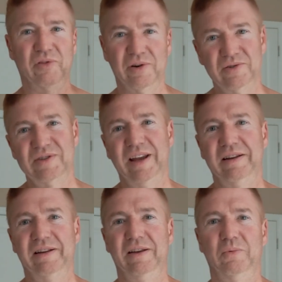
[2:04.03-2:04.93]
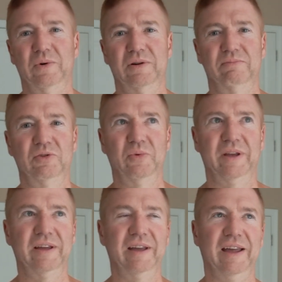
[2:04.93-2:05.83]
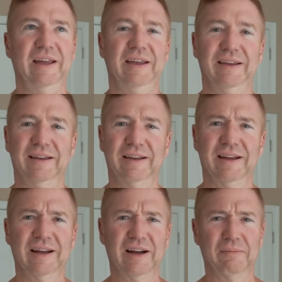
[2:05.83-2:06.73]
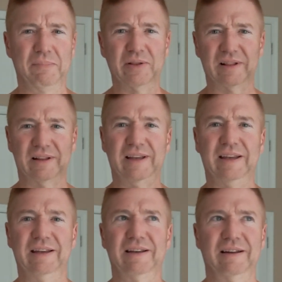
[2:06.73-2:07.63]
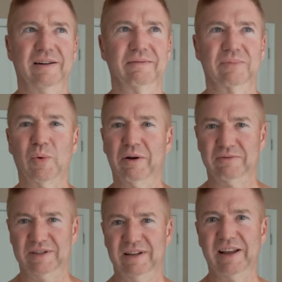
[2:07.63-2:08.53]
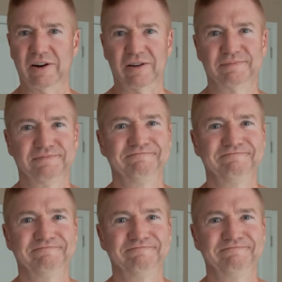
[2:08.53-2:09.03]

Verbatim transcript: Thursday night, we're doing a monthly um, go out to dinner,